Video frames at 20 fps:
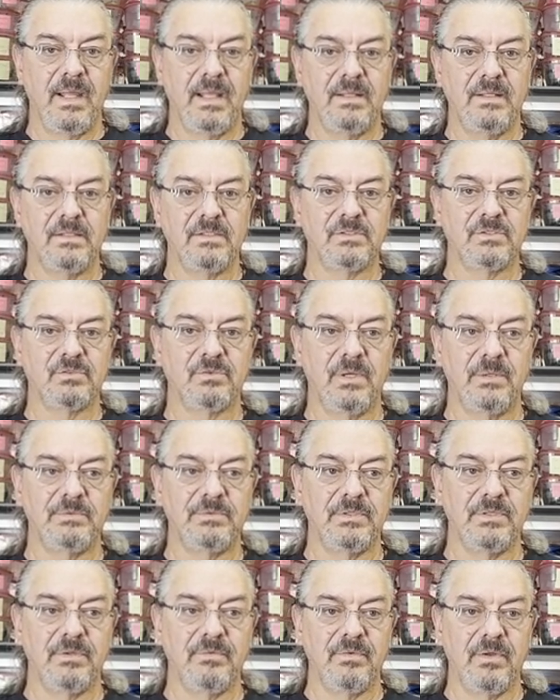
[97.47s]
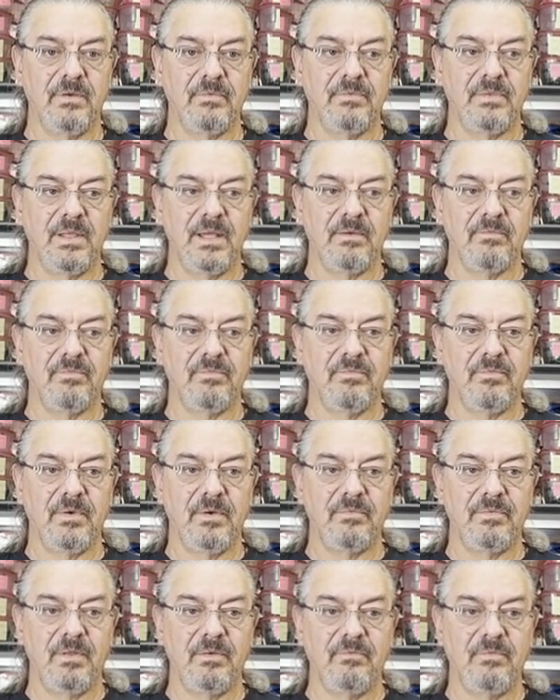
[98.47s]
in the description of, of that
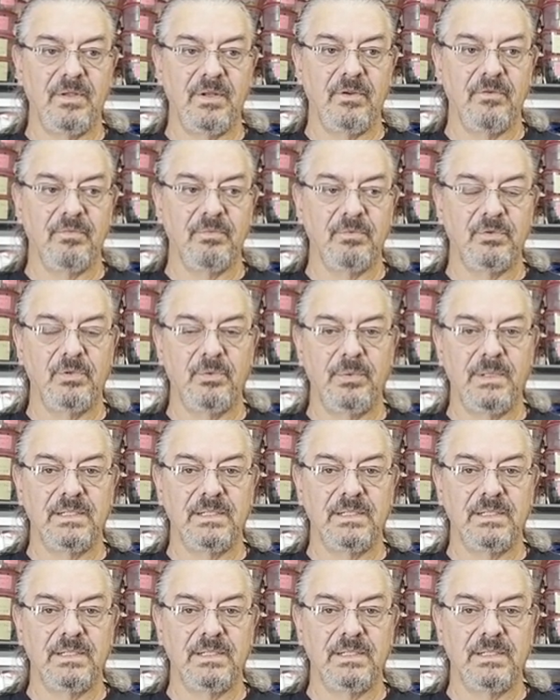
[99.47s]
of that video from two